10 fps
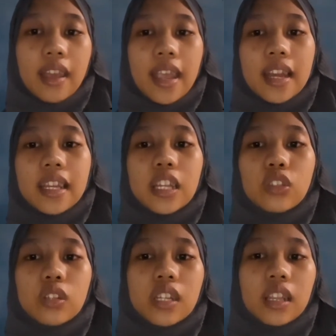and
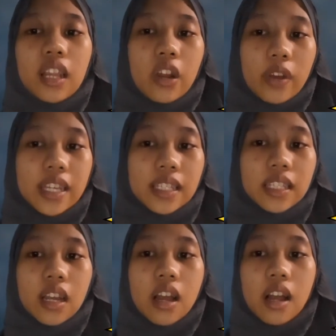into the larynx,
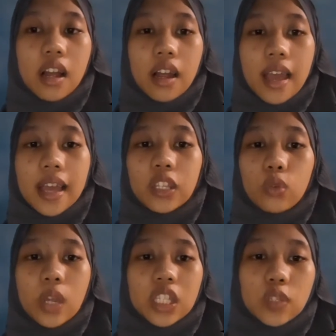at
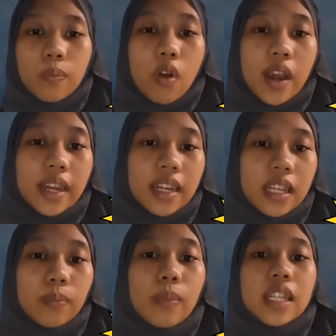which point
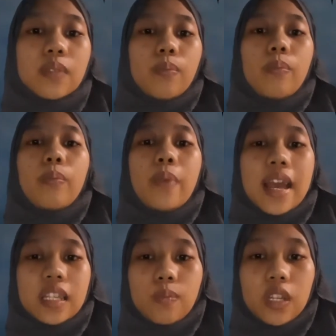it must
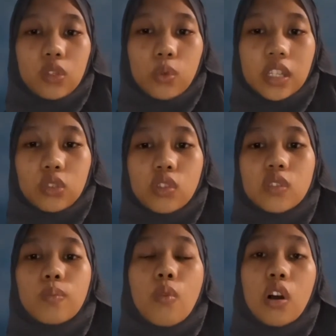pass between two
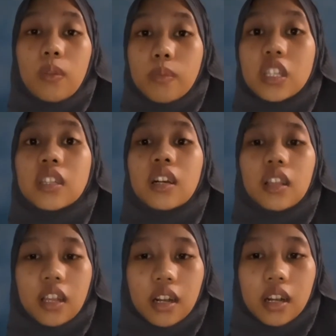small
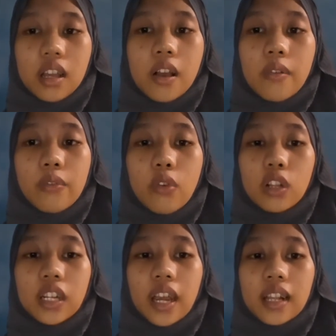muscular
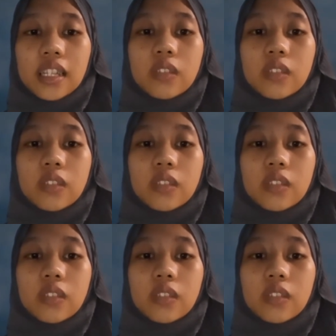folds called